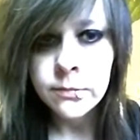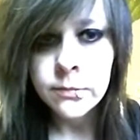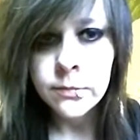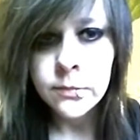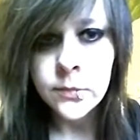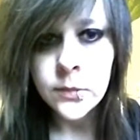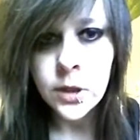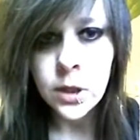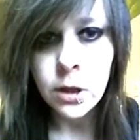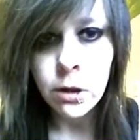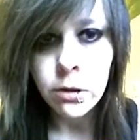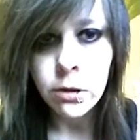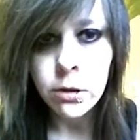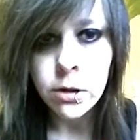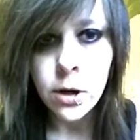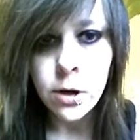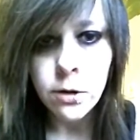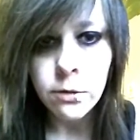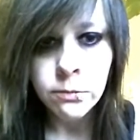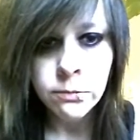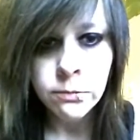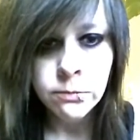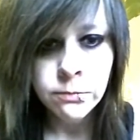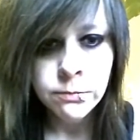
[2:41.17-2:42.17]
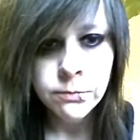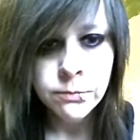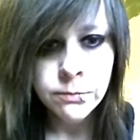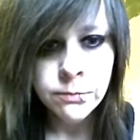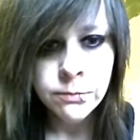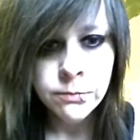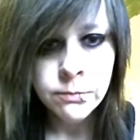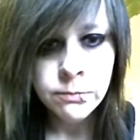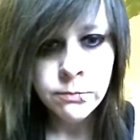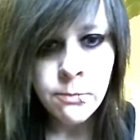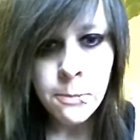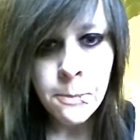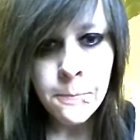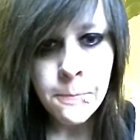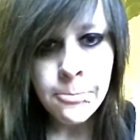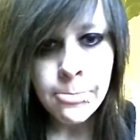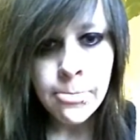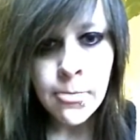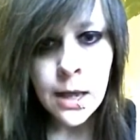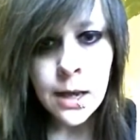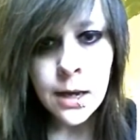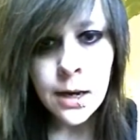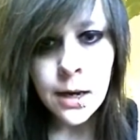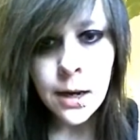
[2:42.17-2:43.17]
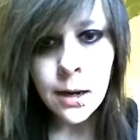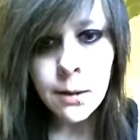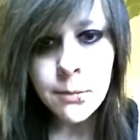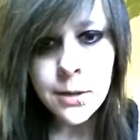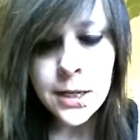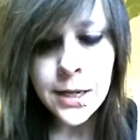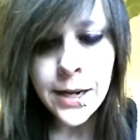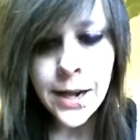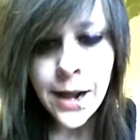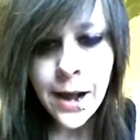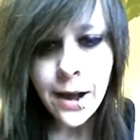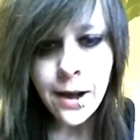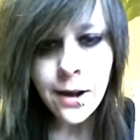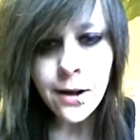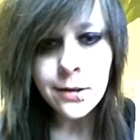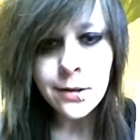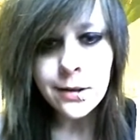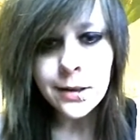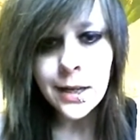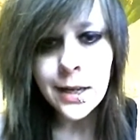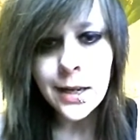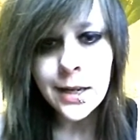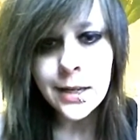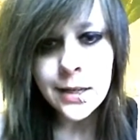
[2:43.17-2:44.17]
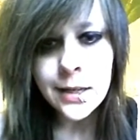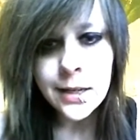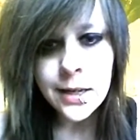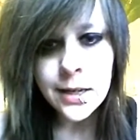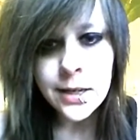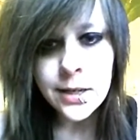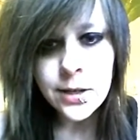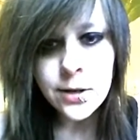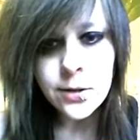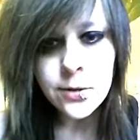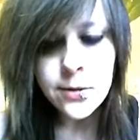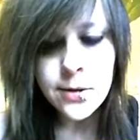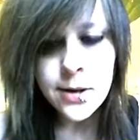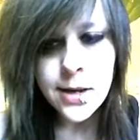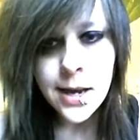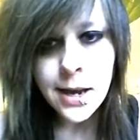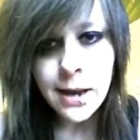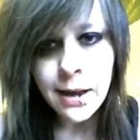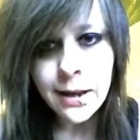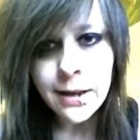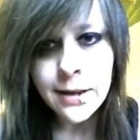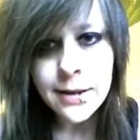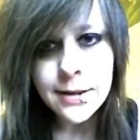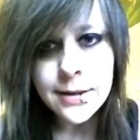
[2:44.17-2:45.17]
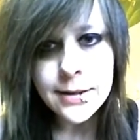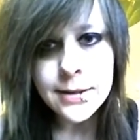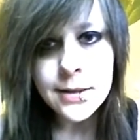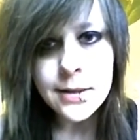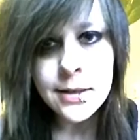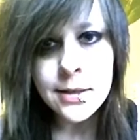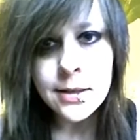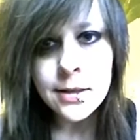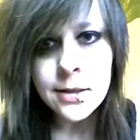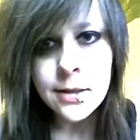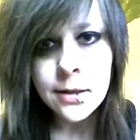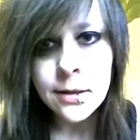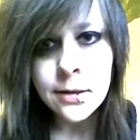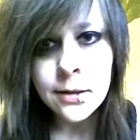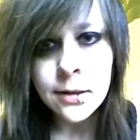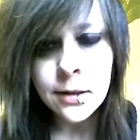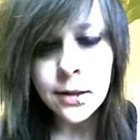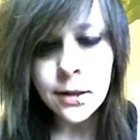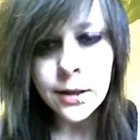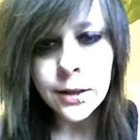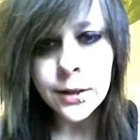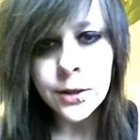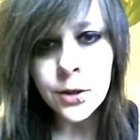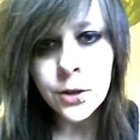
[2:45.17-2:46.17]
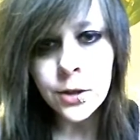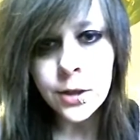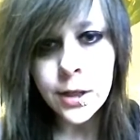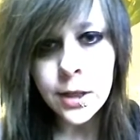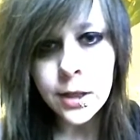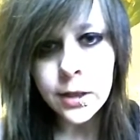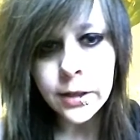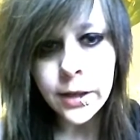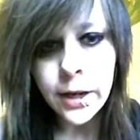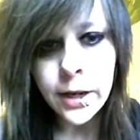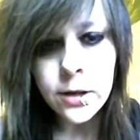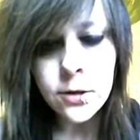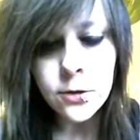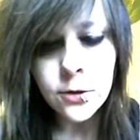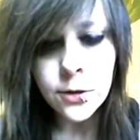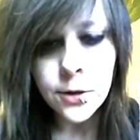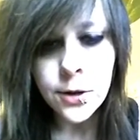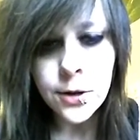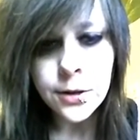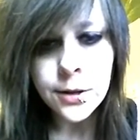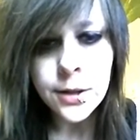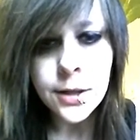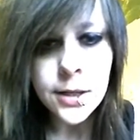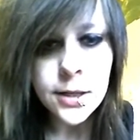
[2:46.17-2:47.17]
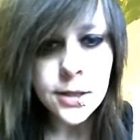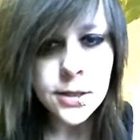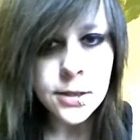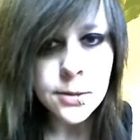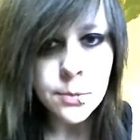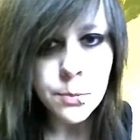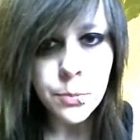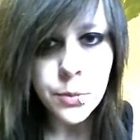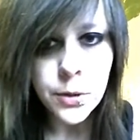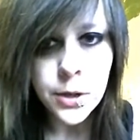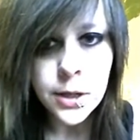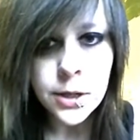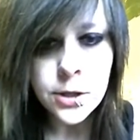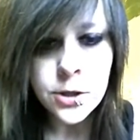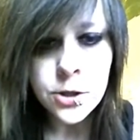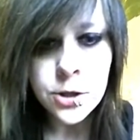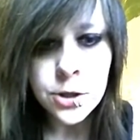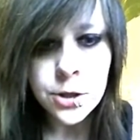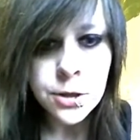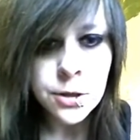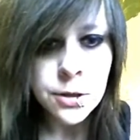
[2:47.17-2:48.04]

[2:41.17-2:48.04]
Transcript: YOLO. I mean, how late can you get? I could get later than this, bitch.